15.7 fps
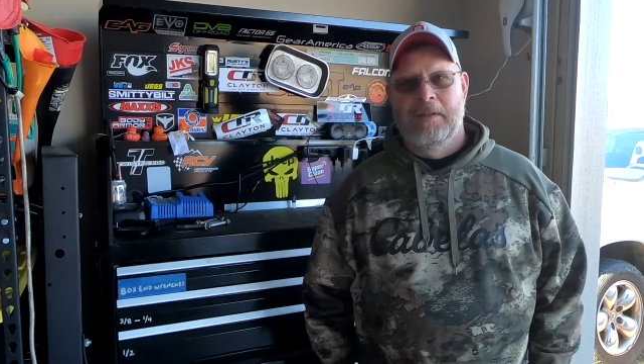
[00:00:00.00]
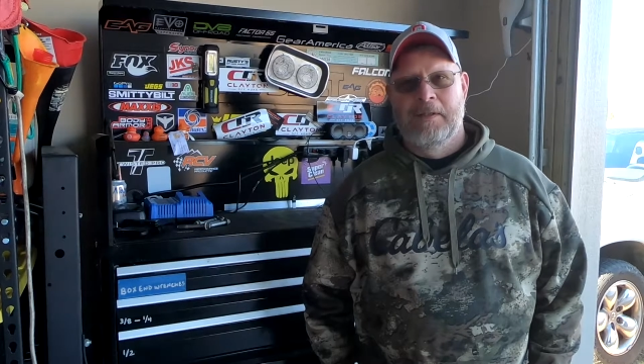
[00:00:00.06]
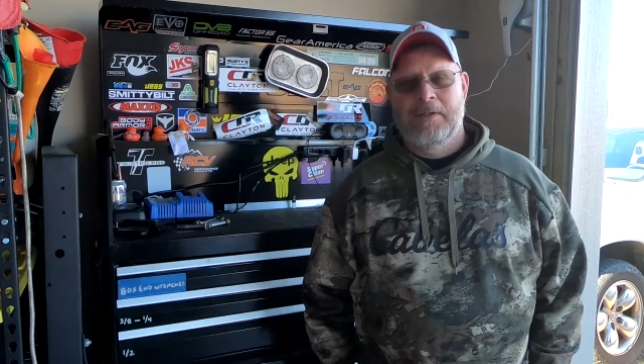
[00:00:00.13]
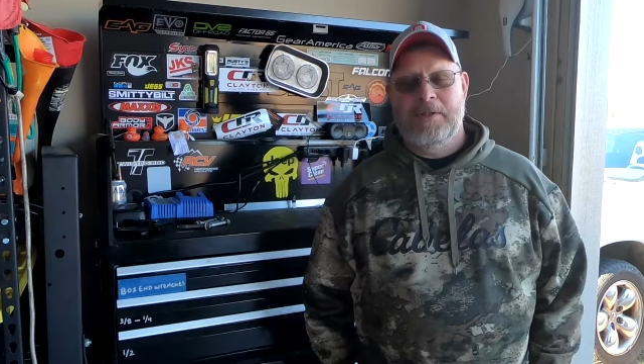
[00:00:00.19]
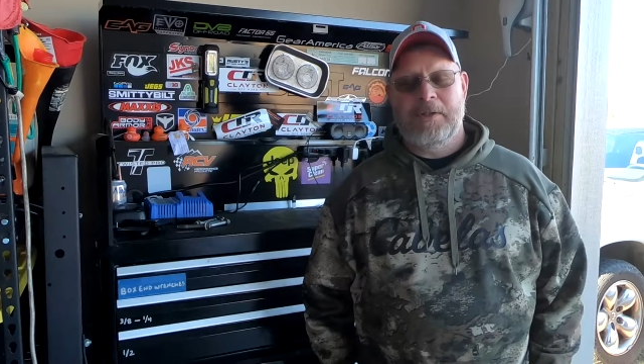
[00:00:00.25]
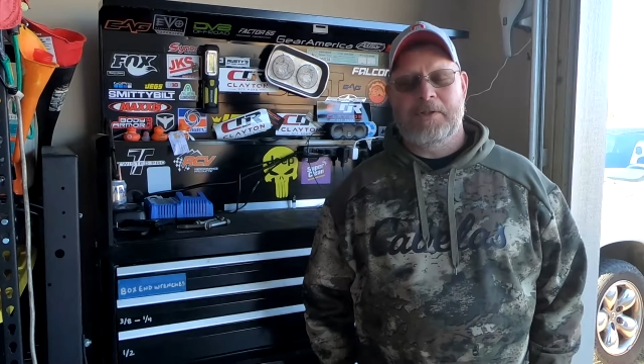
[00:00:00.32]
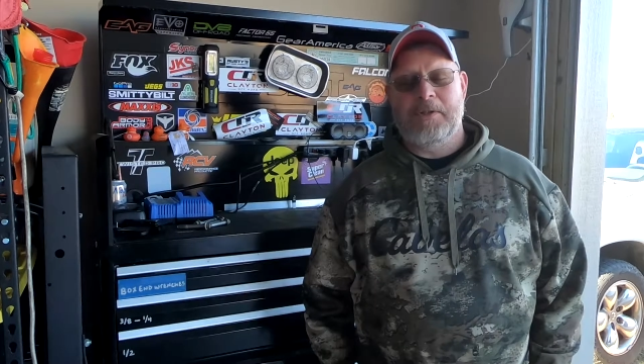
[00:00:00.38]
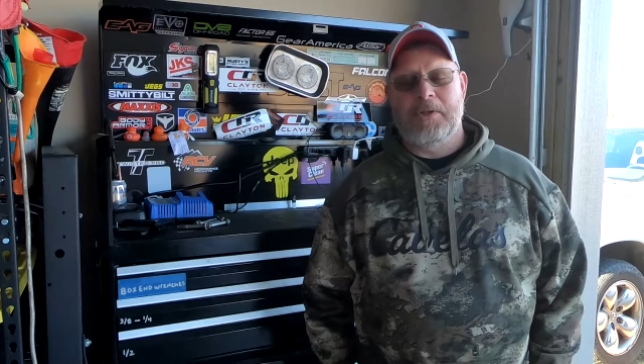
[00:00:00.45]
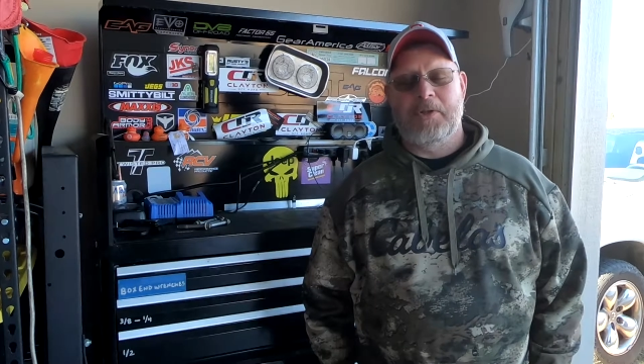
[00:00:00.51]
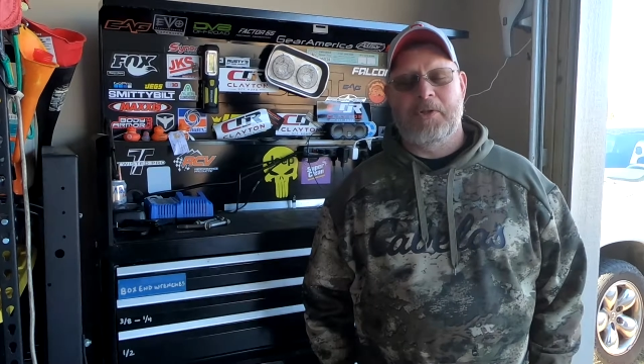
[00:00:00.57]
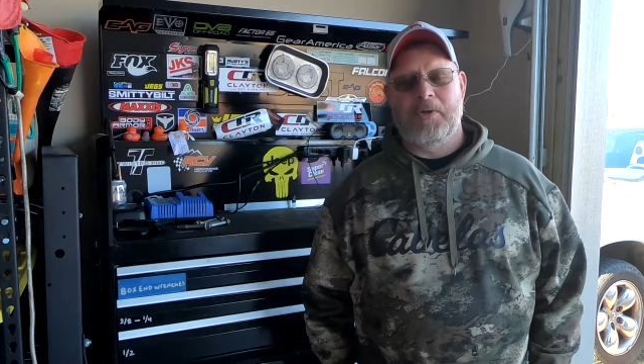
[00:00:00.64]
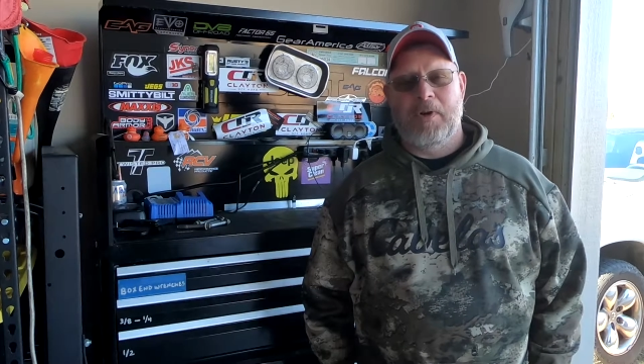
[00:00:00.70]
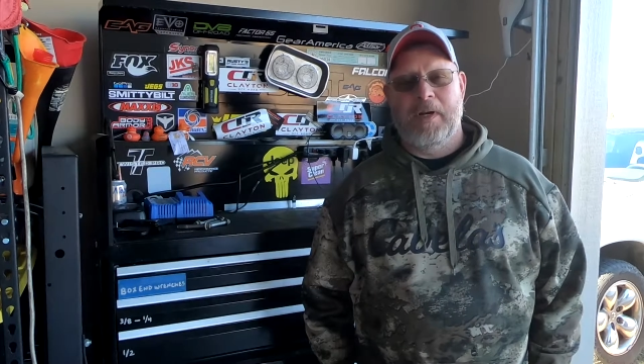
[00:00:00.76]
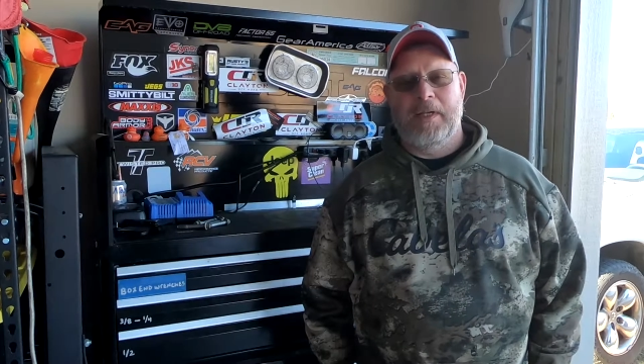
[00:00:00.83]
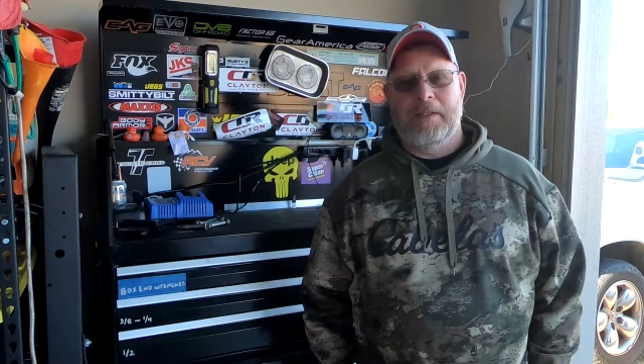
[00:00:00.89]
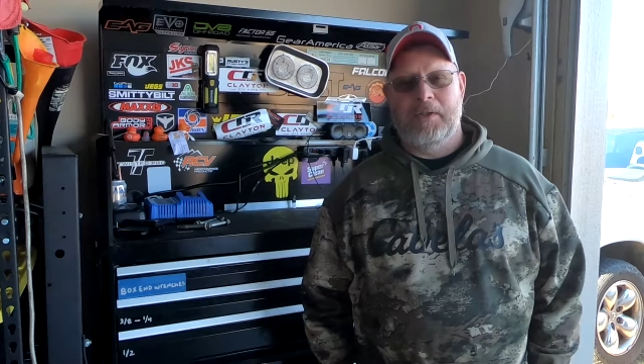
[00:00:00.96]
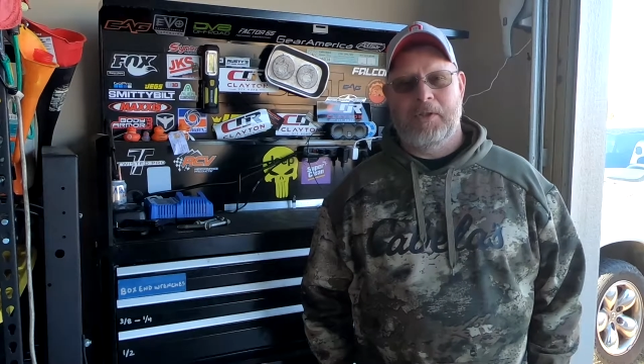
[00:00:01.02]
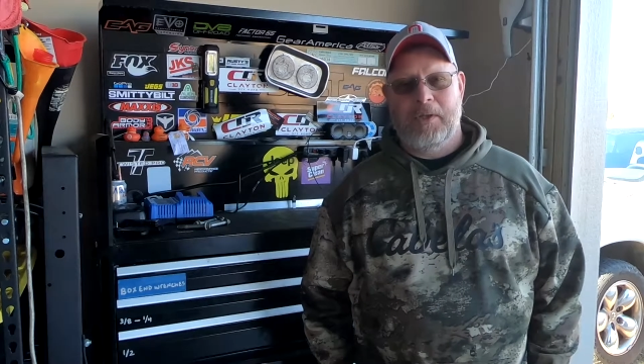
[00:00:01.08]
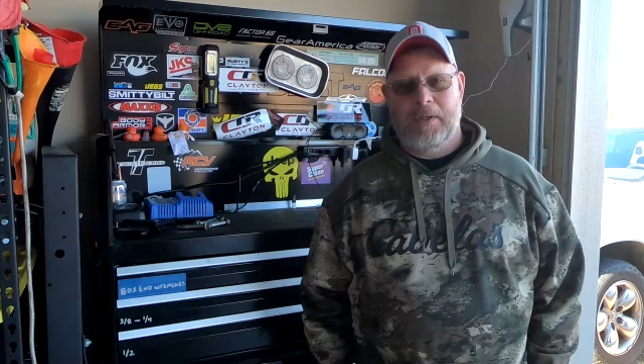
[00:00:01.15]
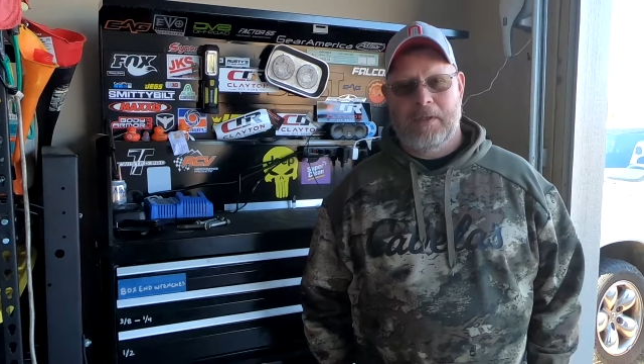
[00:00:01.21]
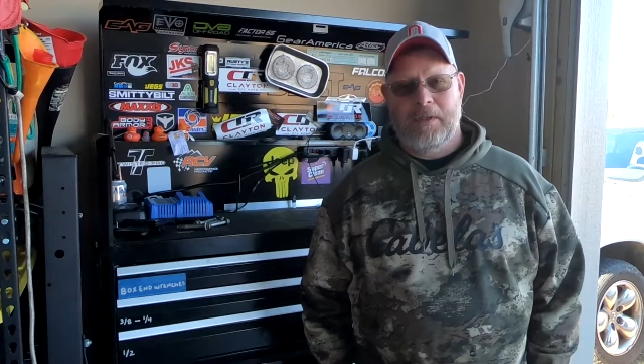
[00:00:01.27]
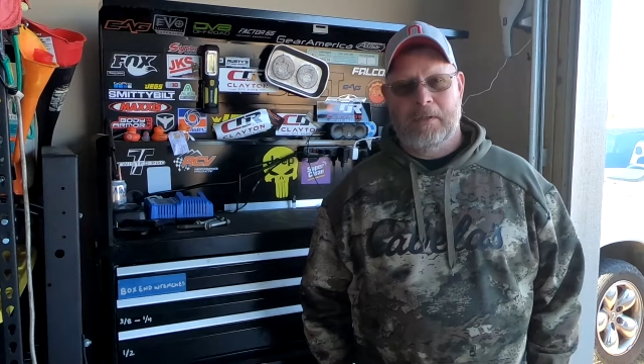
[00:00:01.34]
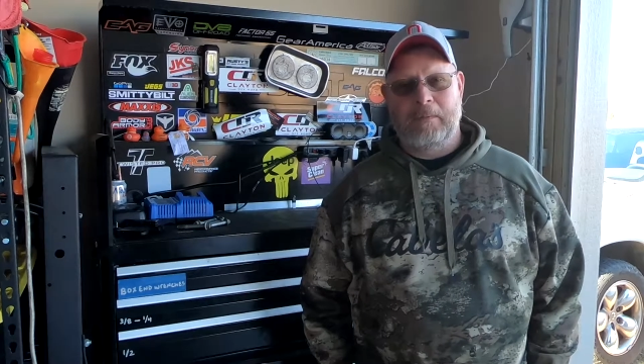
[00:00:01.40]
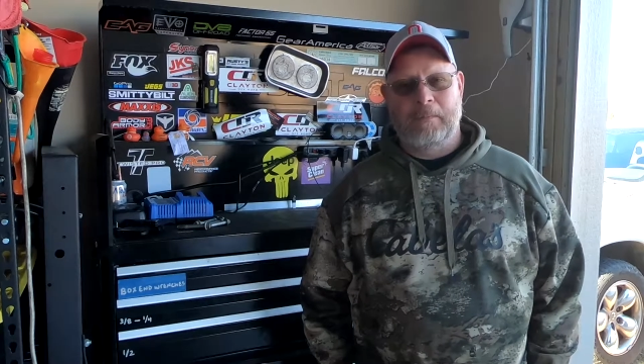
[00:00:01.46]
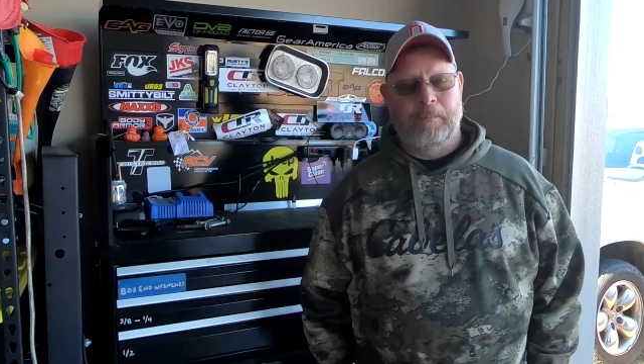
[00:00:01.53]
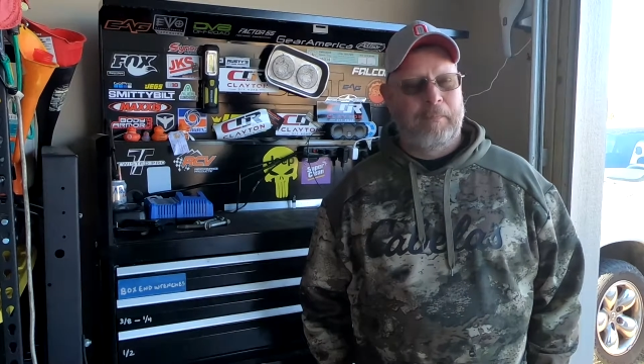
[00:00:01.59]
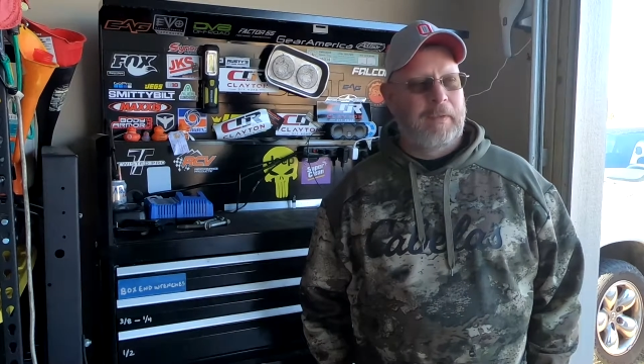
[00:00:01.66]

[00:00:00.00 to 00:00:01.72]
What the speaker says: such a strange year.